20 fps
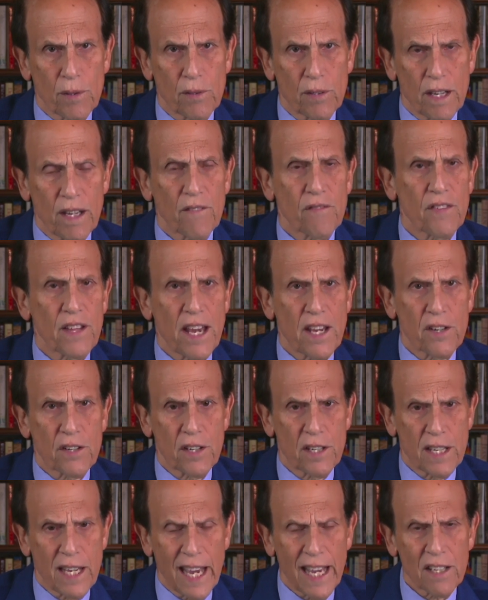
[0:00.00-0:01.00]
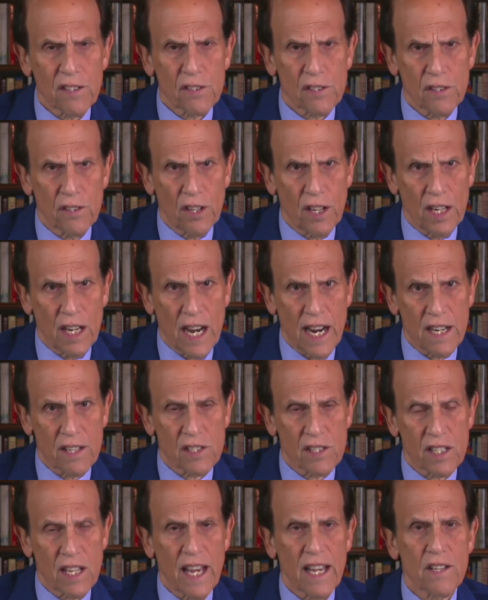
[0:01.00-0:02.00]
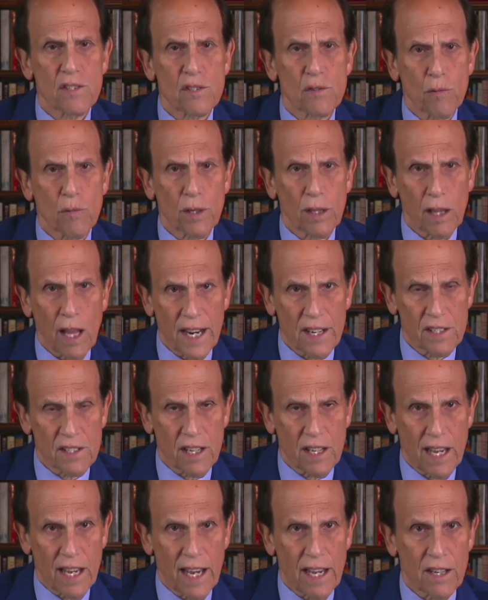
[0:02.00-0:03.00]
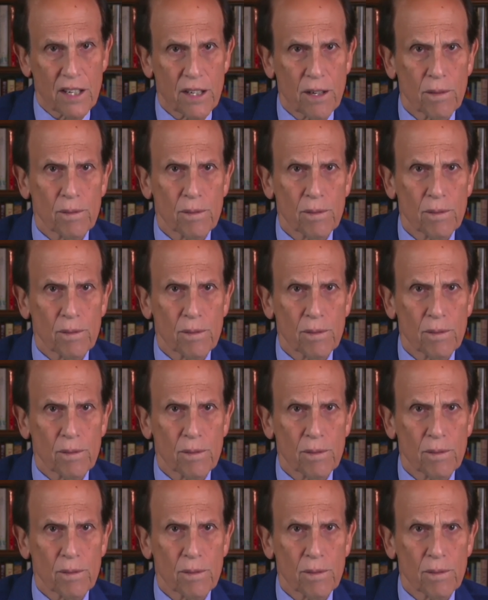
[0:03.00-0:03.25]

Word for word: if they could get to the United States, would like to get here.